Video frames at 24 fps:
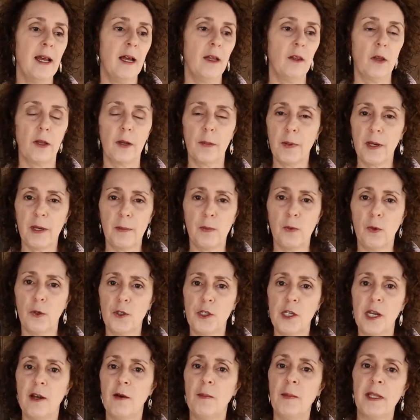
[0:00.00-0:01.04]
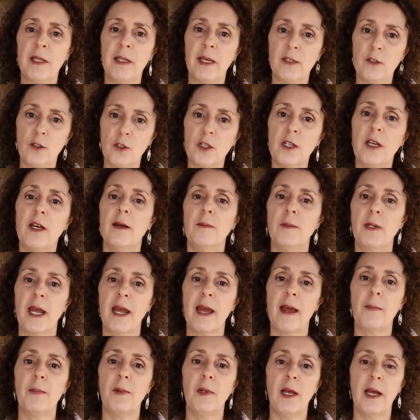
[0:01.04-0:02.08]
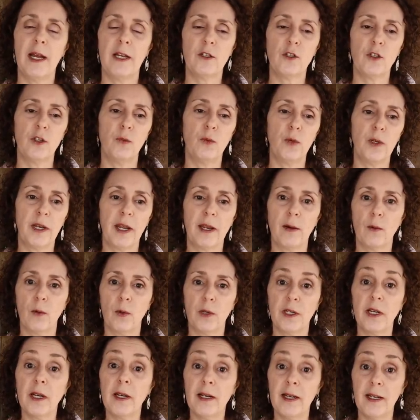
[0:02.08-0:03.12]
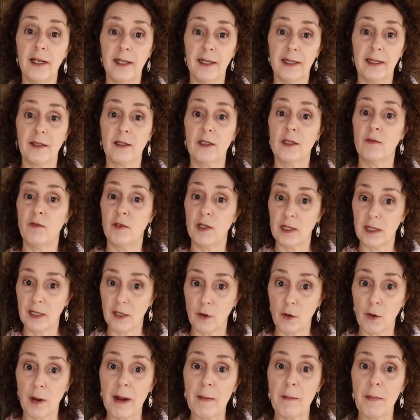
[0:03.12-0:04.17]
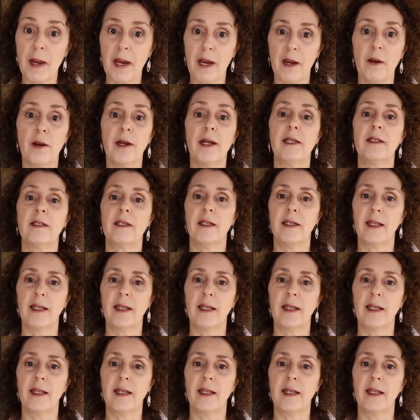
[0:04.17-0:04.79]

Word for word: A lot of people will tell me they just come to Appalachia when they were young to visit grandparents,